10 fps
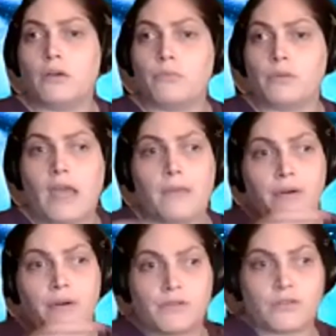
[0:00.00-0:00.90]
When that
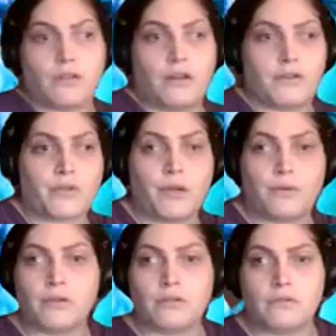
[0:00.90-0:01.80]
person
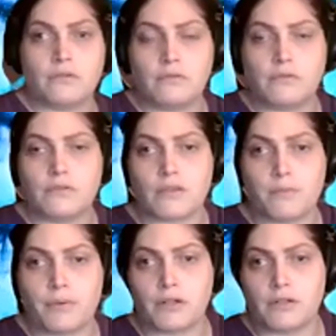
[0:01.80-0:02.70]
also
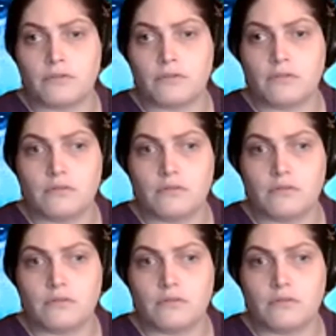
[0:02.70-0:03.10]
supported